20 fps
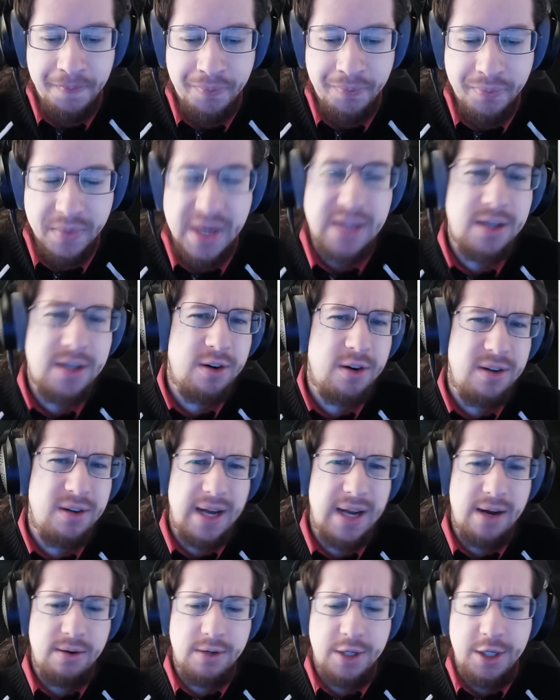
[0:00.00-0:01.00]
As it turns
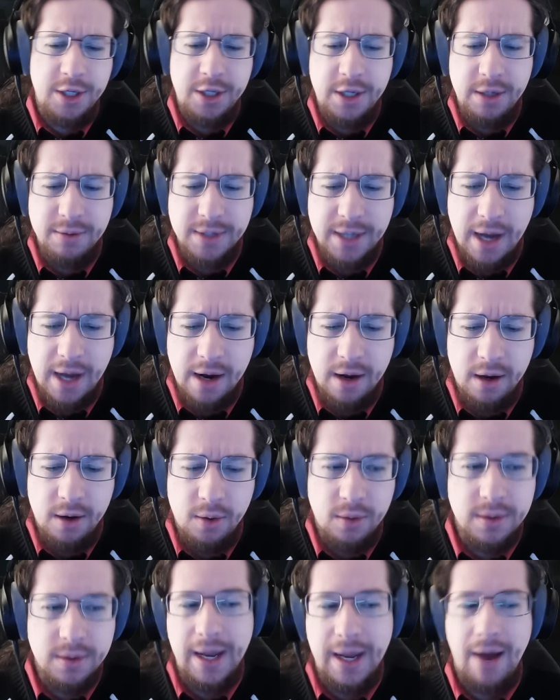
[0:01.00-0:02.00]
out, GGG was kind of
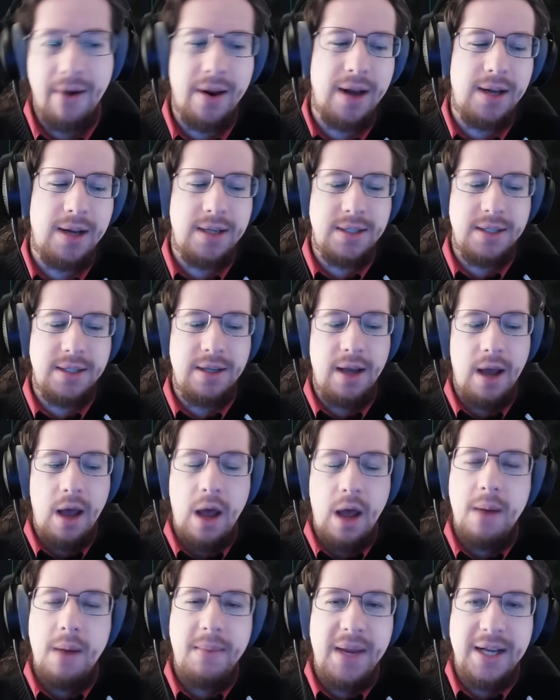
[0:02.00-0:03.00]
holding out on us,
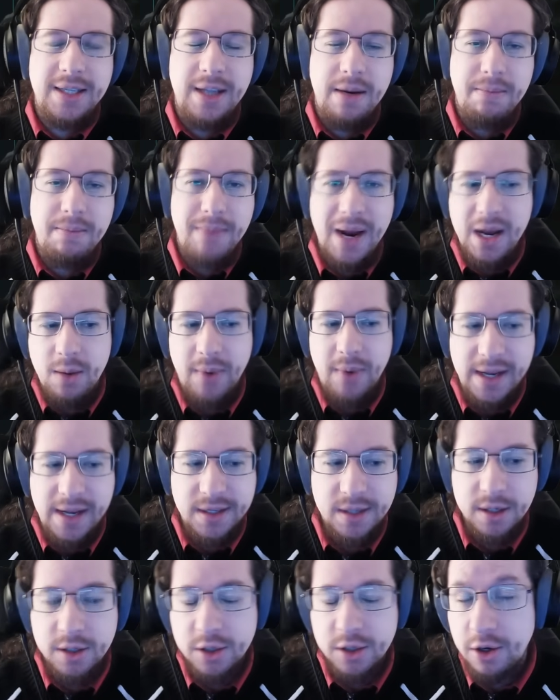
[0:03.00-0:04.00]
because in many
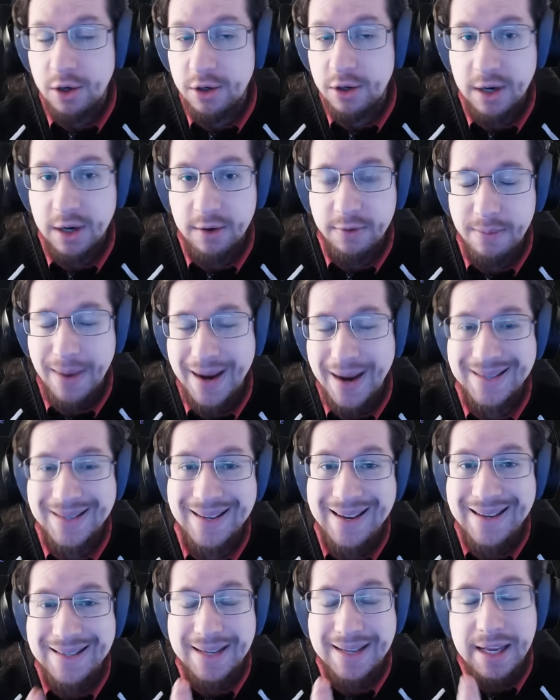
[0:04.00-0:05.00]
ways, Scourge Arrow of Menace
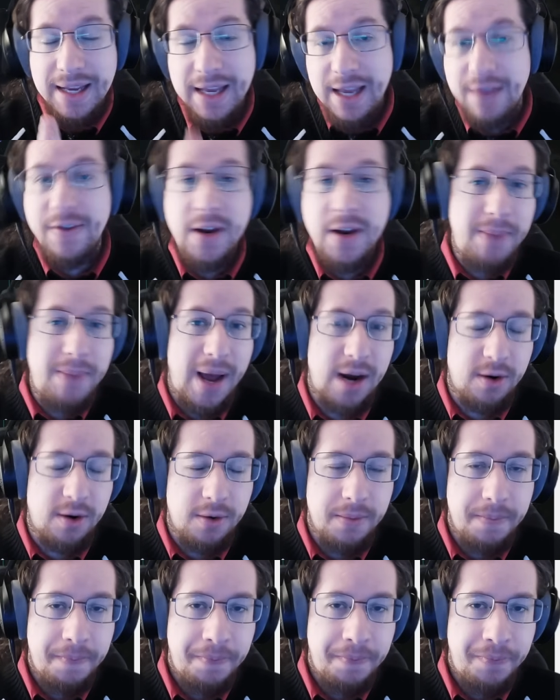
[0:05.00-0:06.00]
is even better.
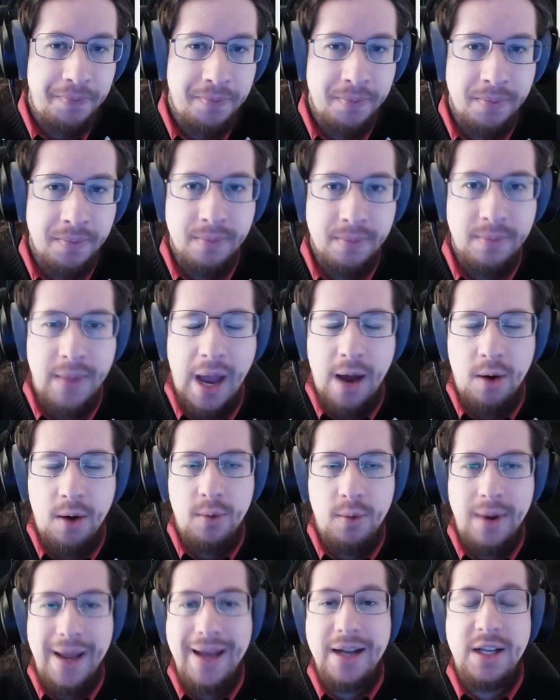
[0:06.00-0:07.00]

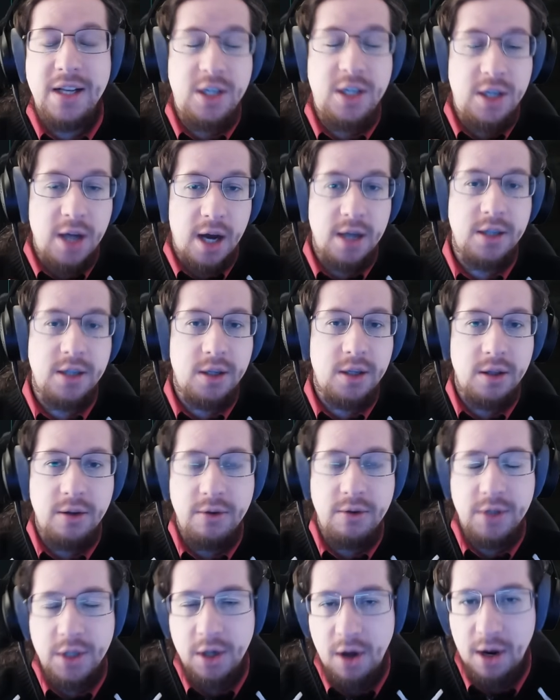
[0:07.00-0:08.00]
Now, it does
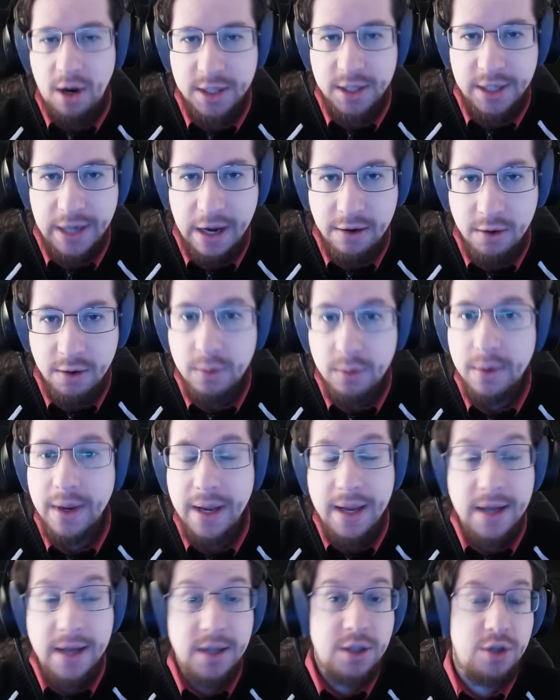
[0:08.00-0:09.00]
lose to Caustic Arrow
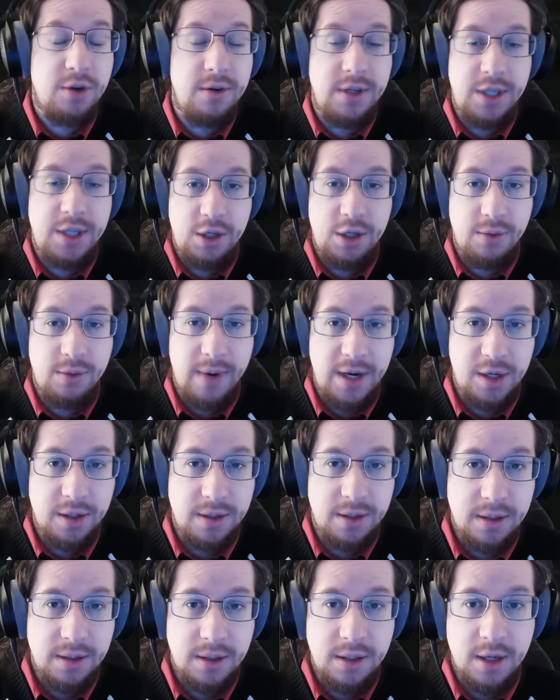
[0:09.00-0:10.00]
in certain
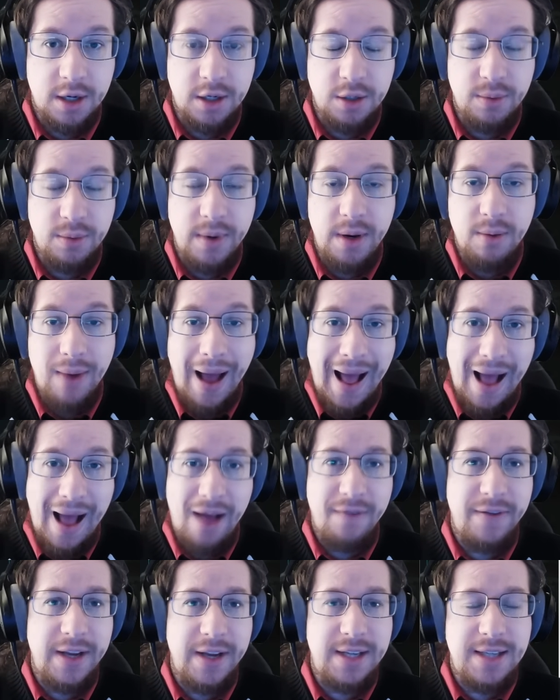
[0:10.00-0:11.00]
situations, such as when you
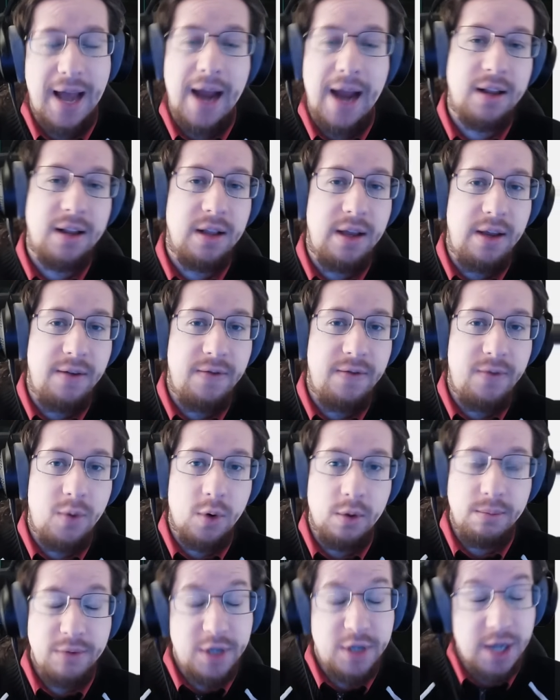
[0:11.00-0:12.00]
have exactly
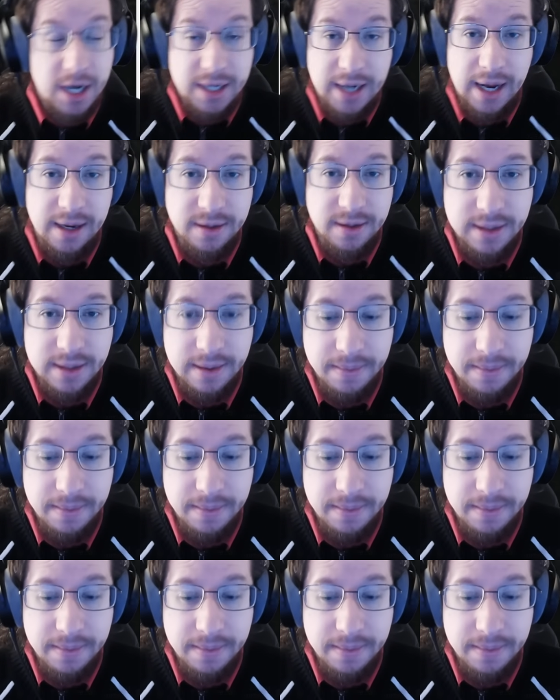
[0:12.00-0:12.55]
4 projectiles,